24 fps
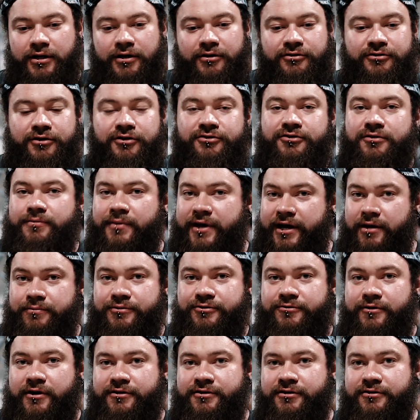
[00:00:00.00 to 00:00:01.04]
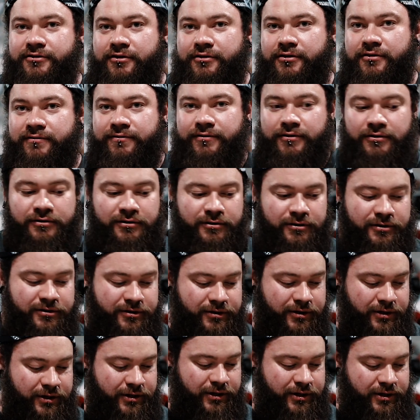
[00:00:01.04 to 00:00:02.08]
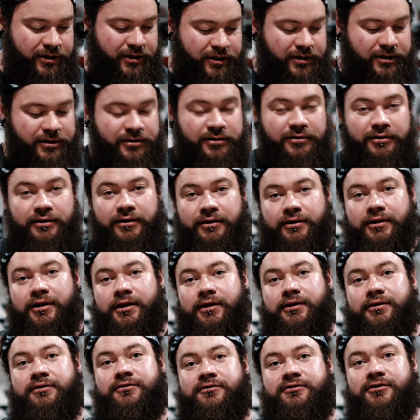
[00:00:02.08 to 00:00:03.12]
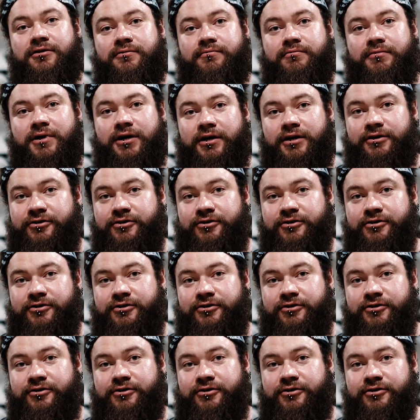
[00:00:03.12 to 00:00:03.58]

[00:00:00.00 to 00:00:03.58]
So some hip stretches on the floor, some